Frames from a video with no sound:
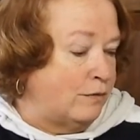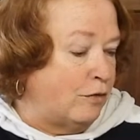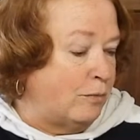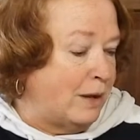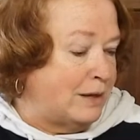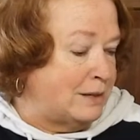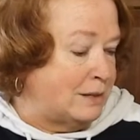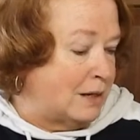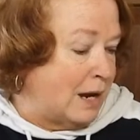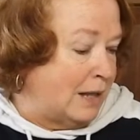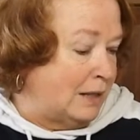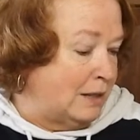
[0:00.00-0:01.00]
from my
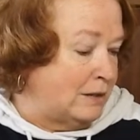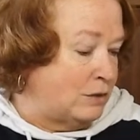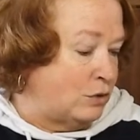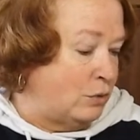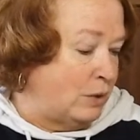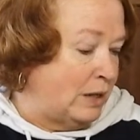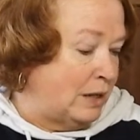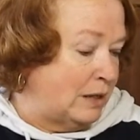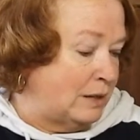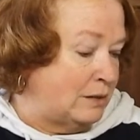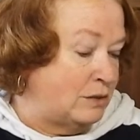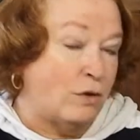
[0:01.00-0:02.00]
stylist, who
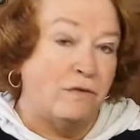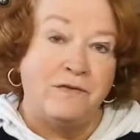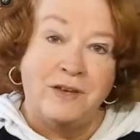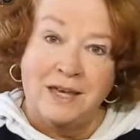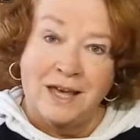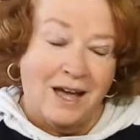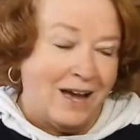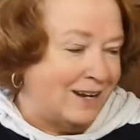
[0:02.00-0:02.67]
is Sophia.